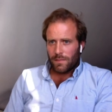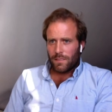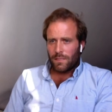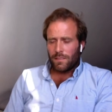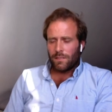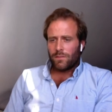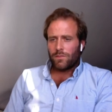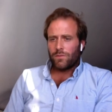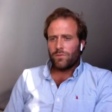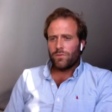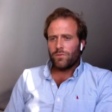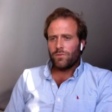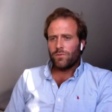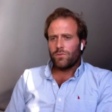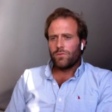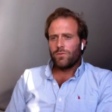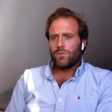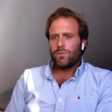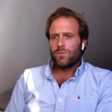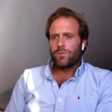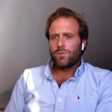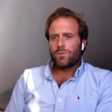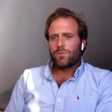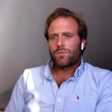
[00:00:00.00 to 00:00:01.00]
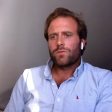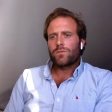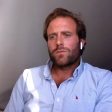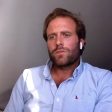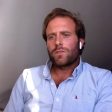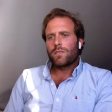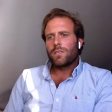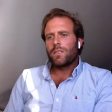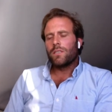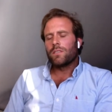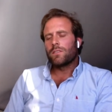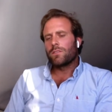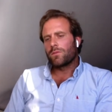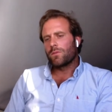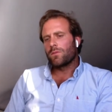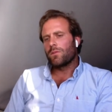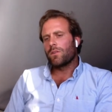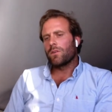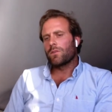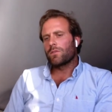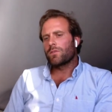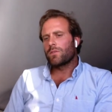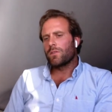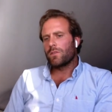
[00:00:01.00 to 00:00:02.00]
into
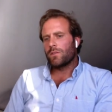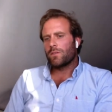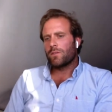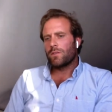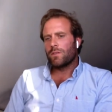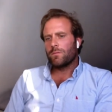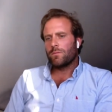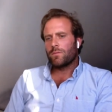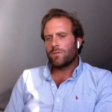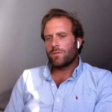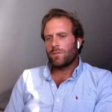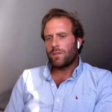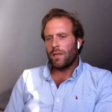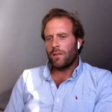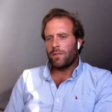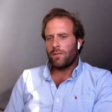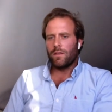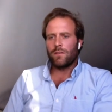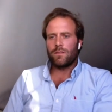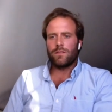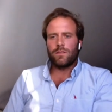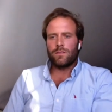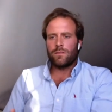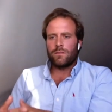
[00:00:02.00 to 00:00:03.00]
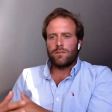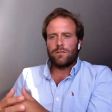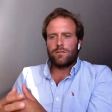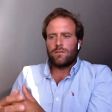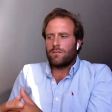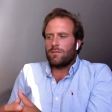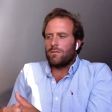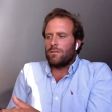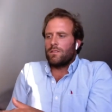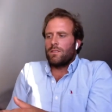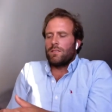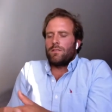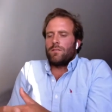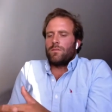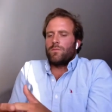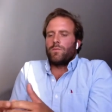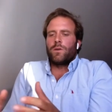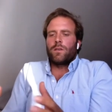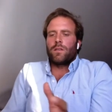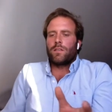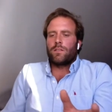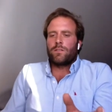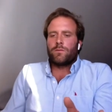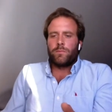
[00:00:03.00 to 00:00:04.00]
those systems, and this is
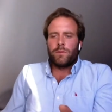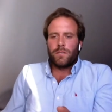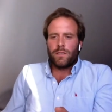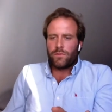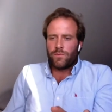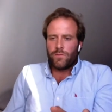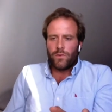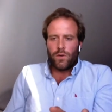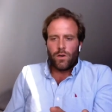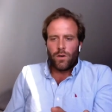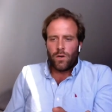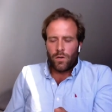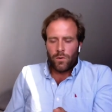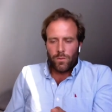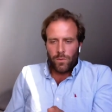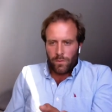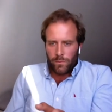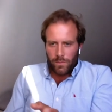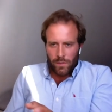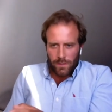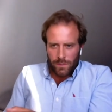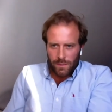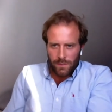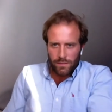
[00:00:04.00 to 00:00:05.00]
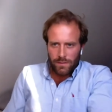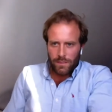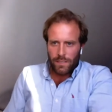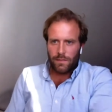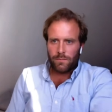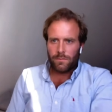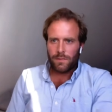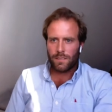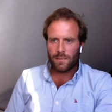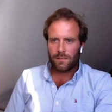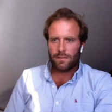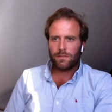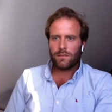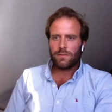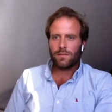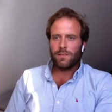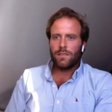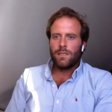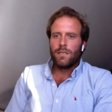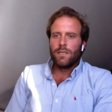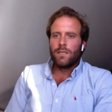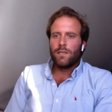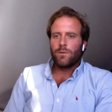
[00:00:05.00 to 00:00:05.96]
what I speak for all robotic sail marks.